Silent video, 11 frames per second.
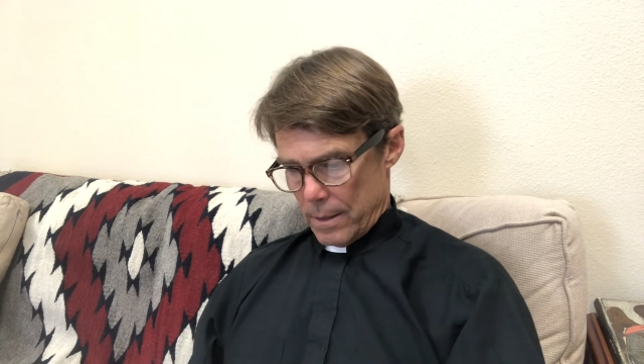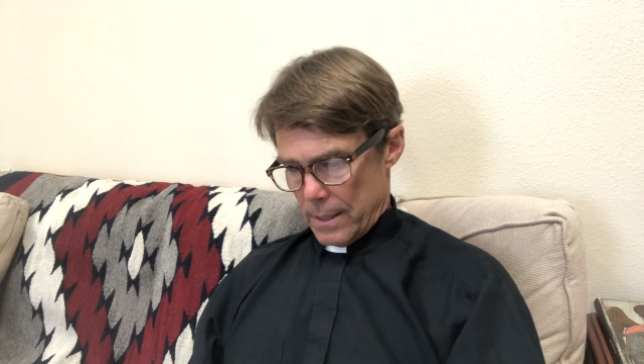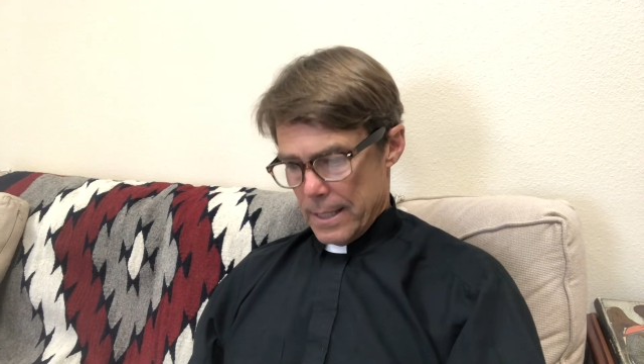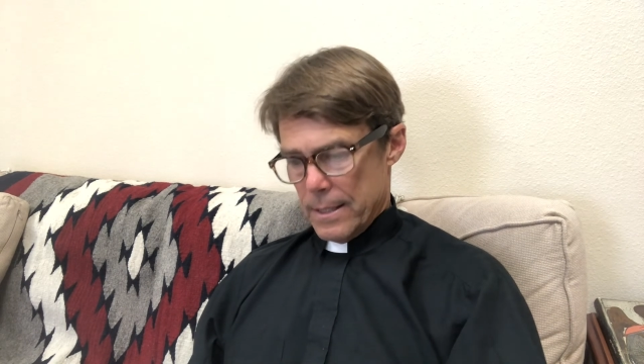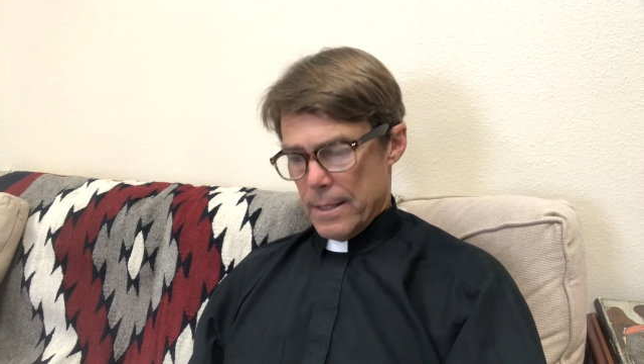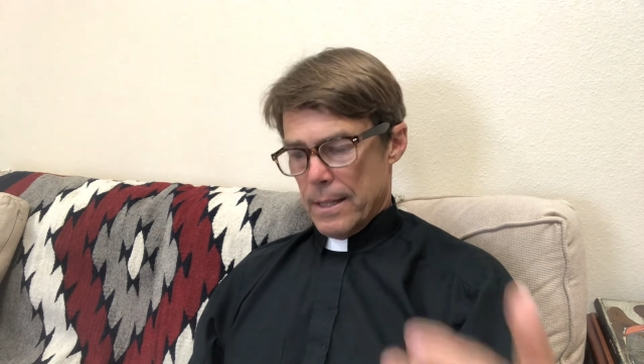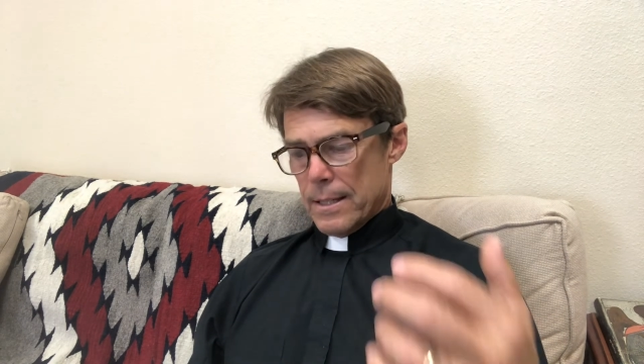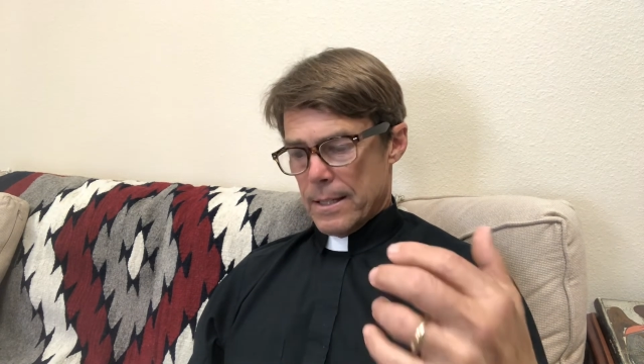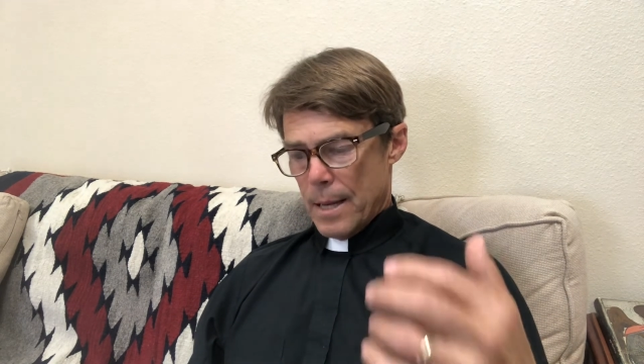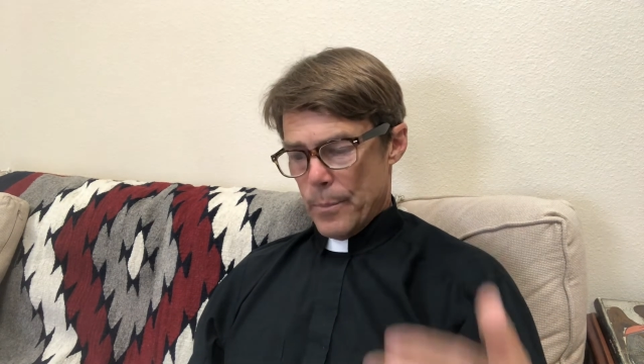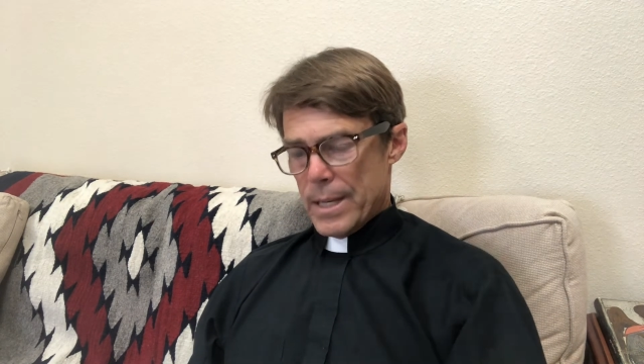is the
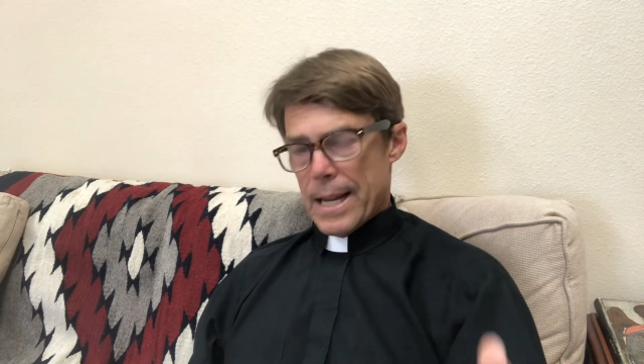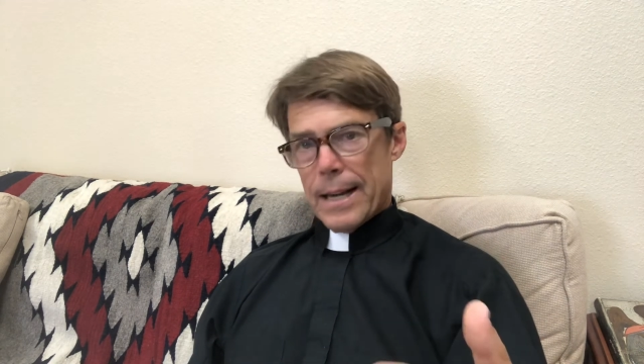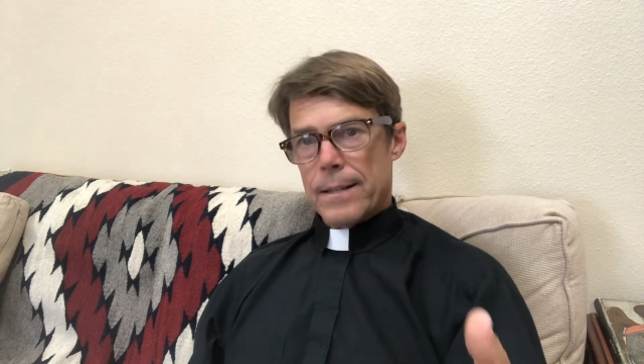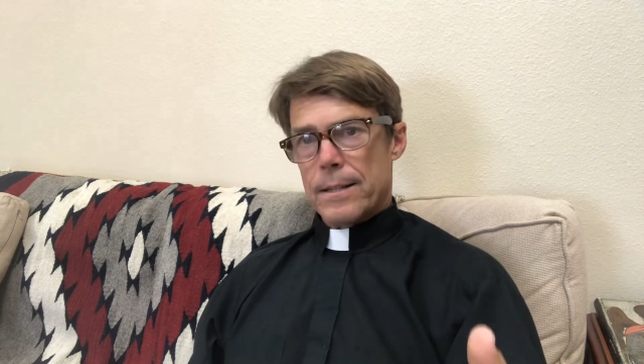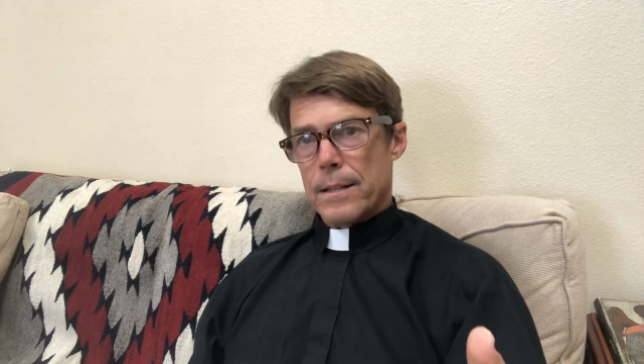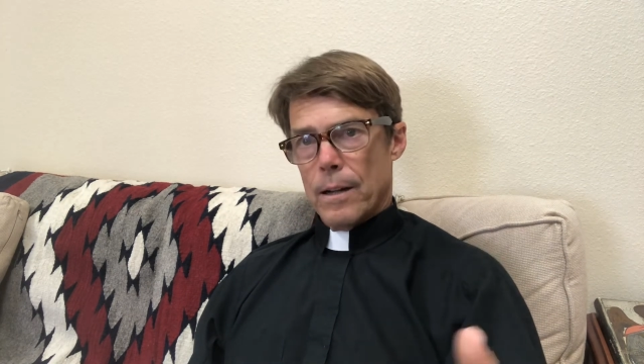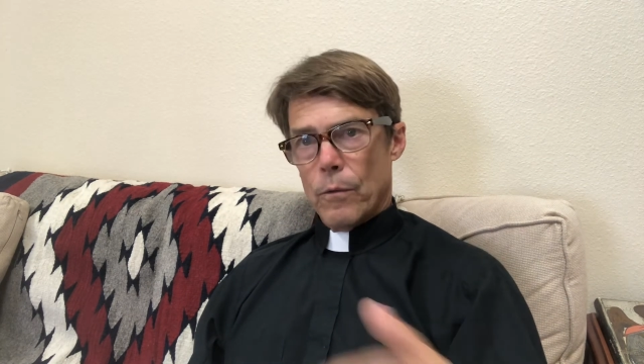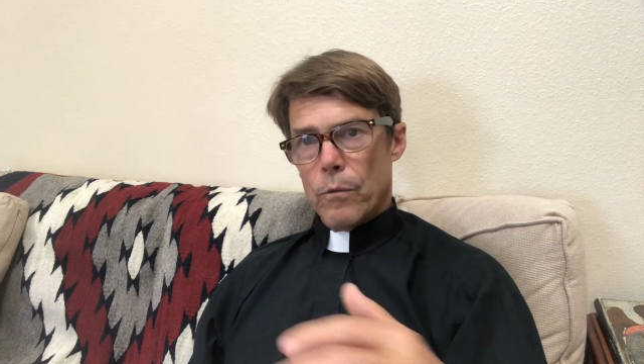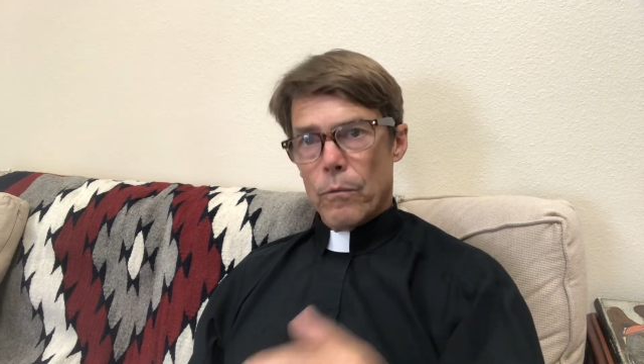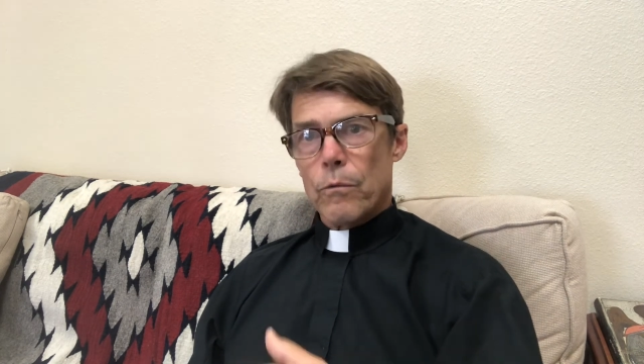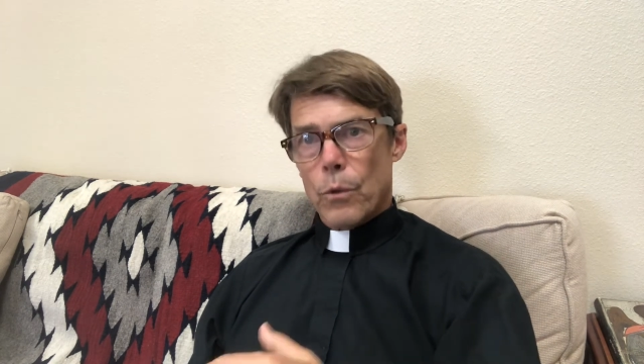subtext of
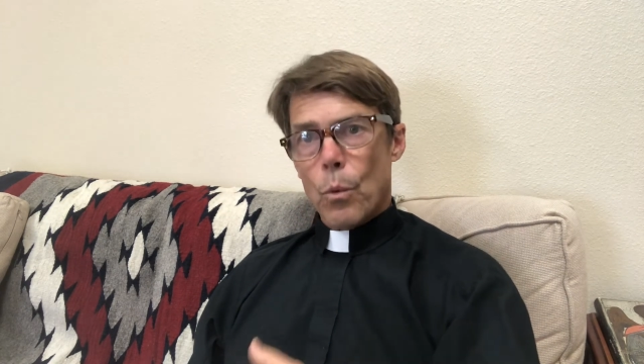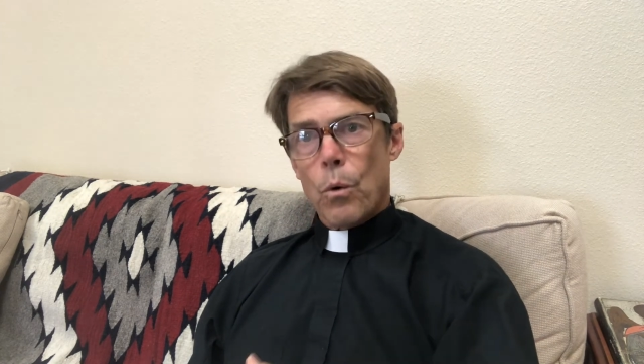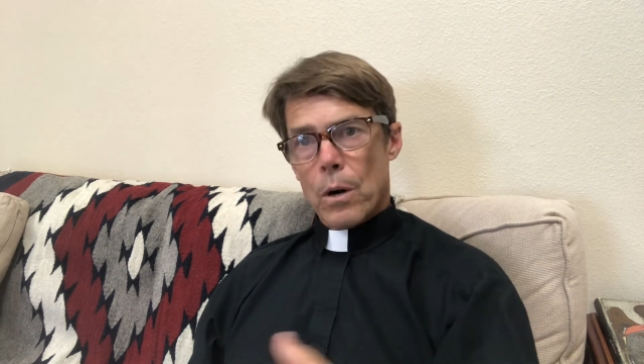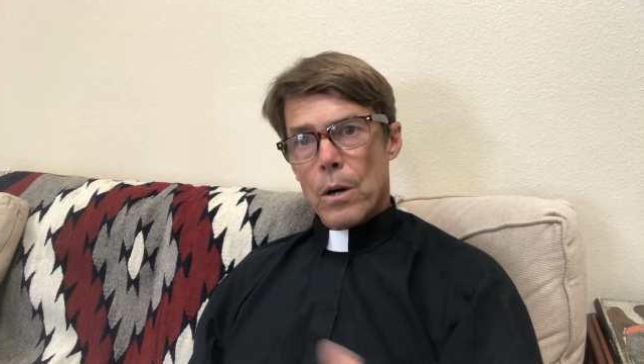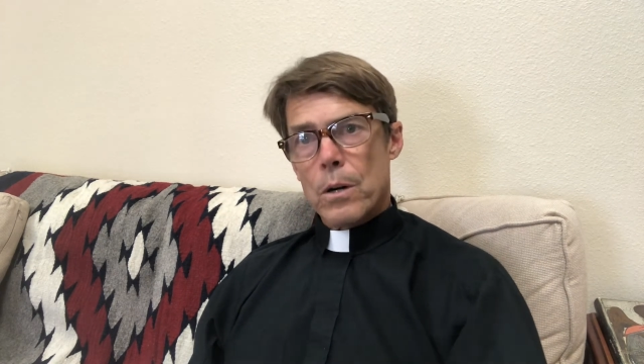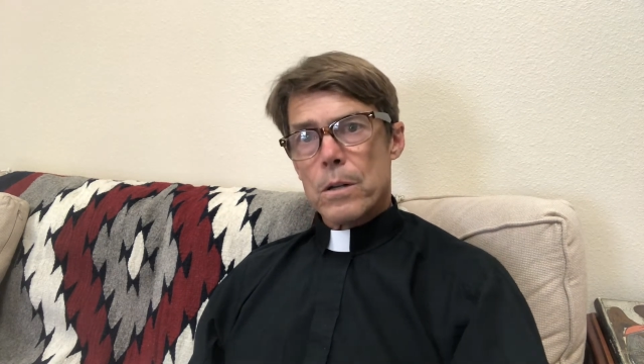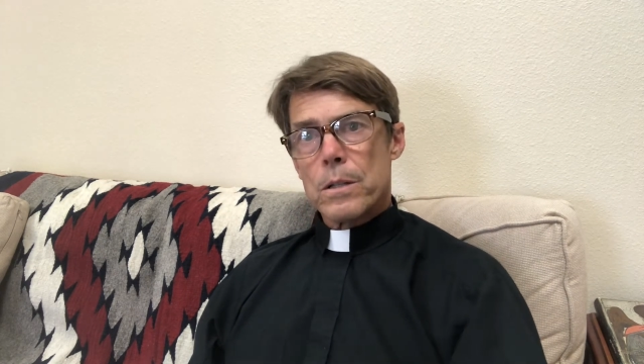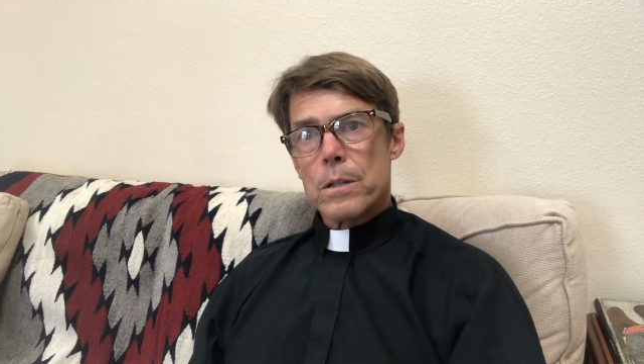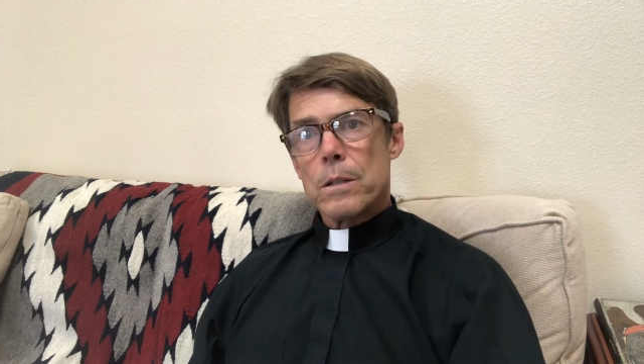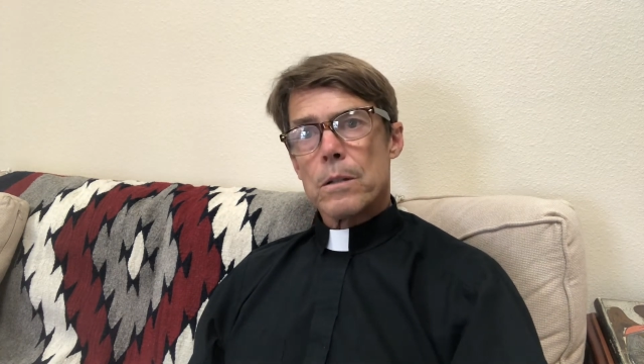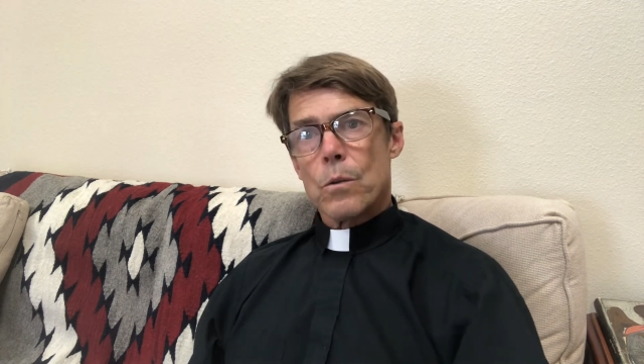the workers'
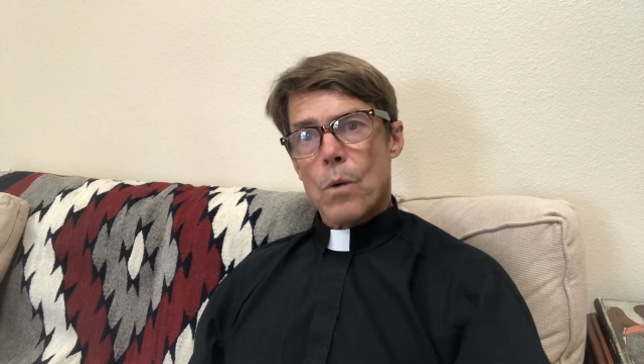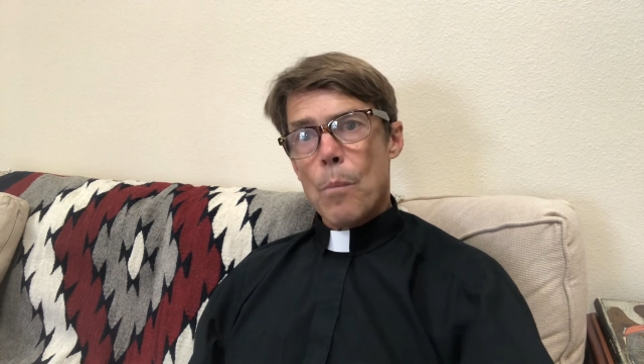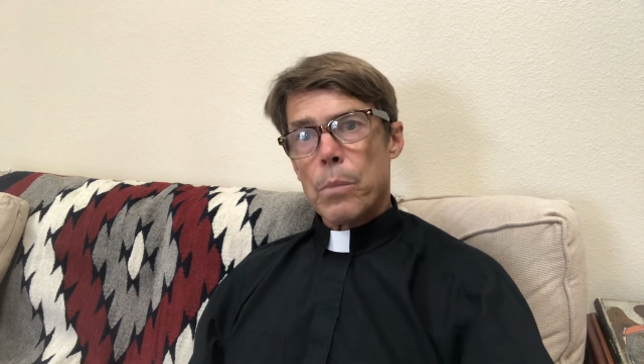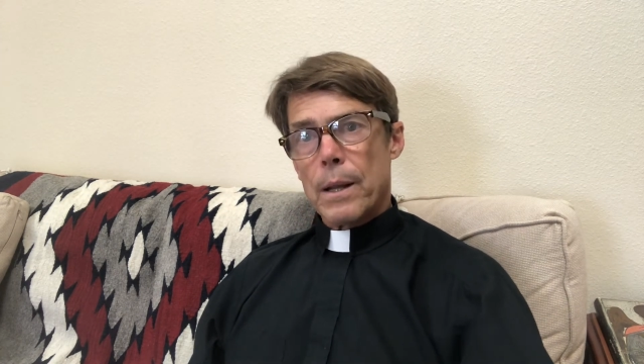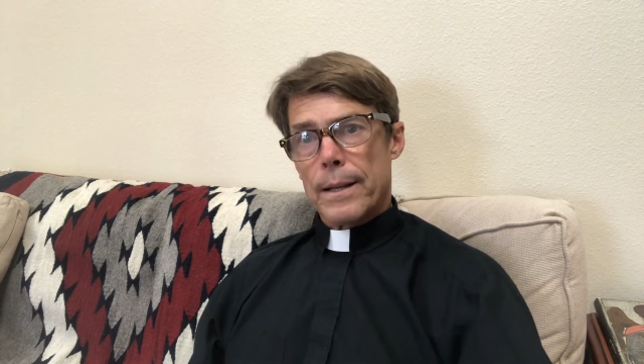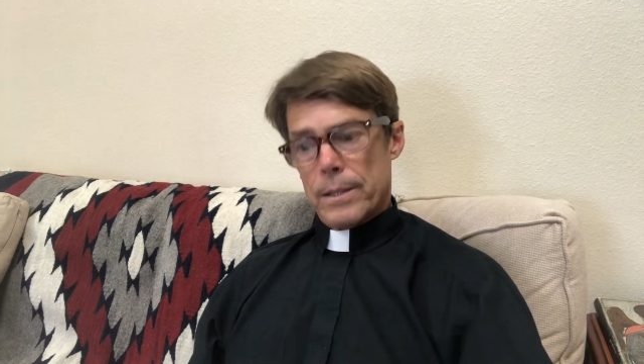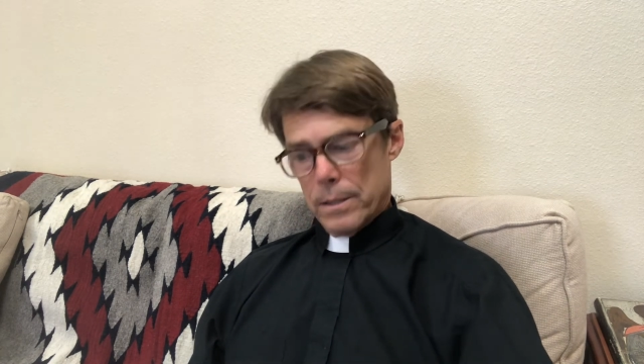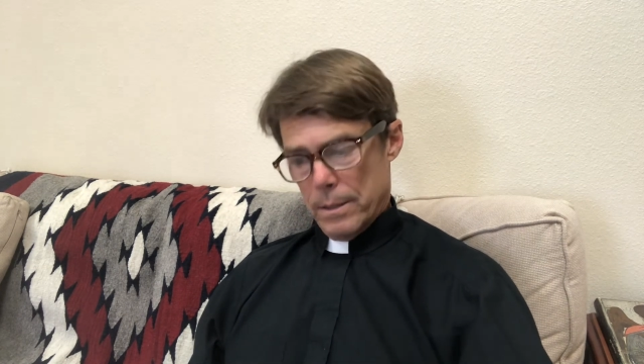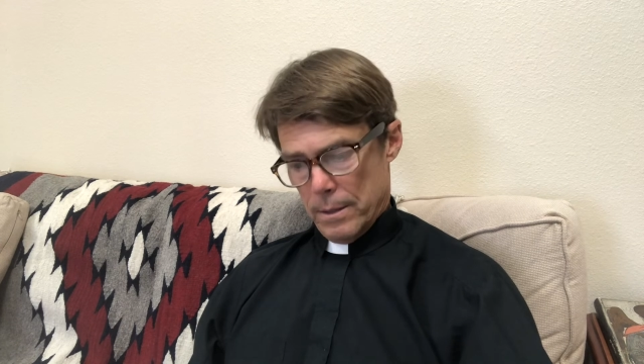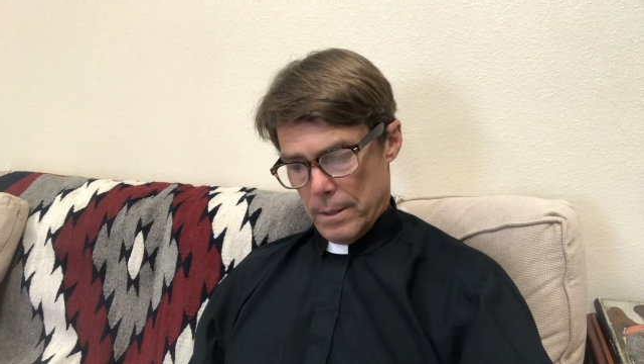grumblings.